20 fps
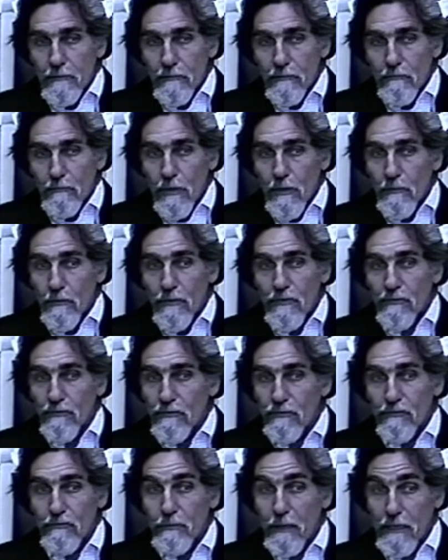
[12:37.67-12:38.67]
But we
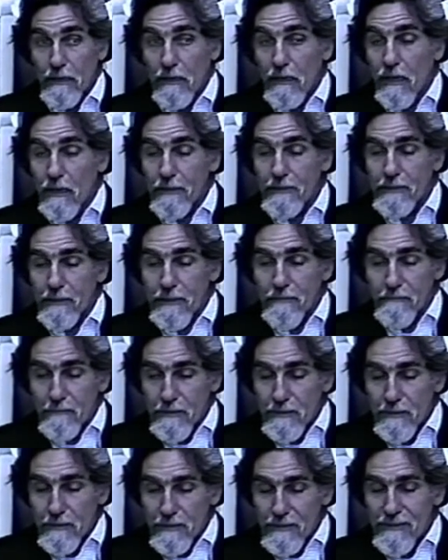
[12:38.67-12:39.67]
spent a lot of time
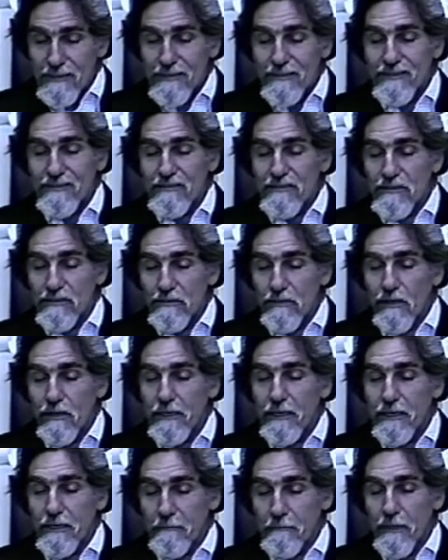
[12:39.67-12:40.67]

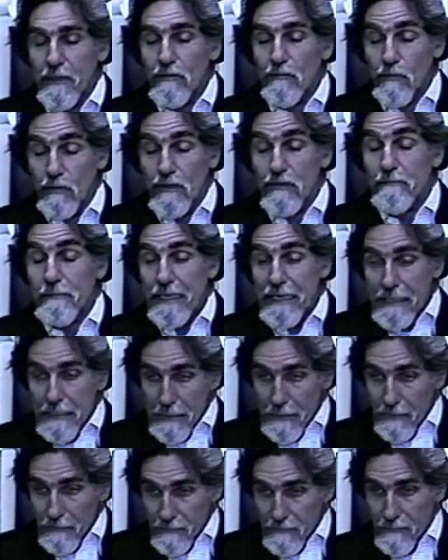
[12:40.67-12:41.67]
talking about what the meaning
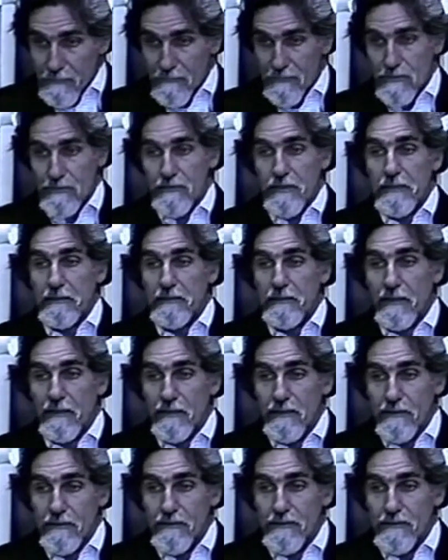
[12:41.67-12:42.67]
of a straight line
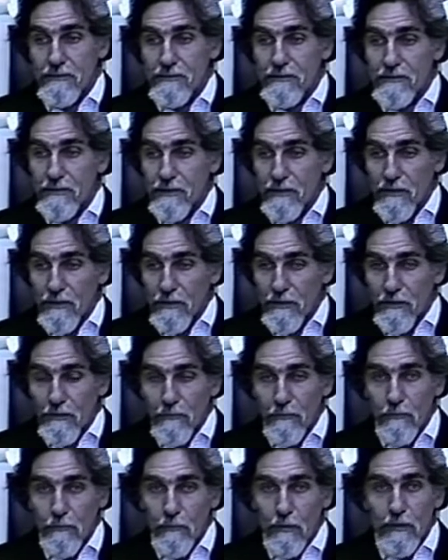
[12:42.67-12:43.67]
is,
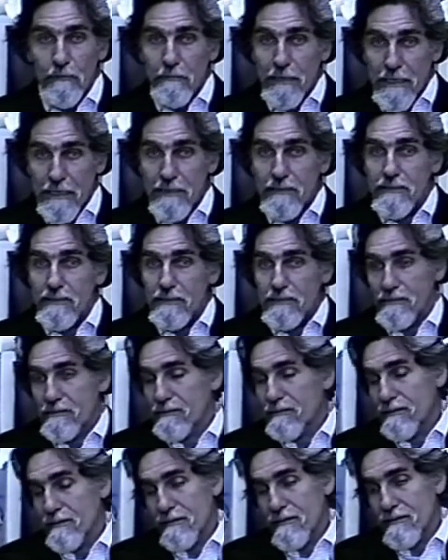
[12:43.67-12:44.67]
what it means
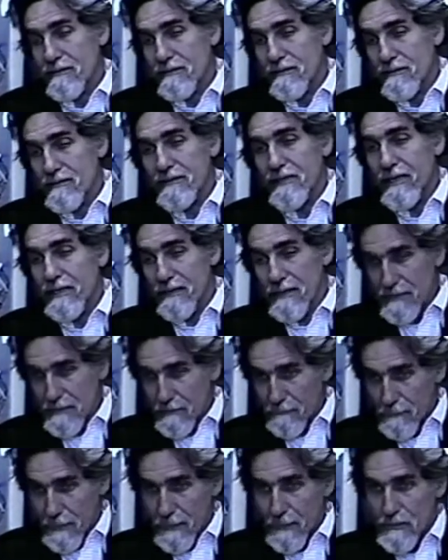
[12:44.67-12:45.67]
to say that
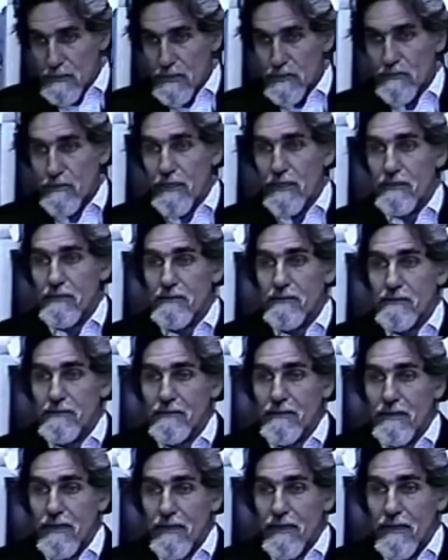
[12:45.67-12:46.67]
something is straight,
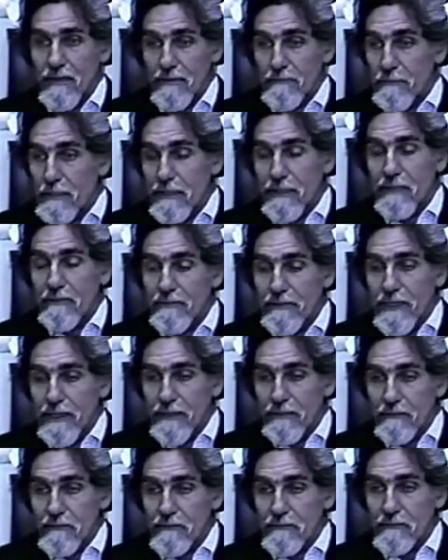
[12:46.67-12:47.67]
and the meaning of an
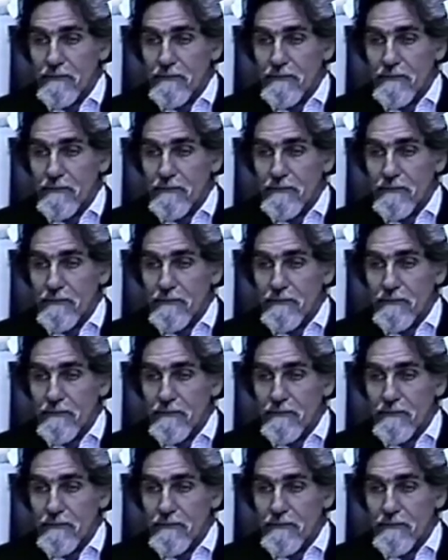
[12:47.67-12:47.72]
angle.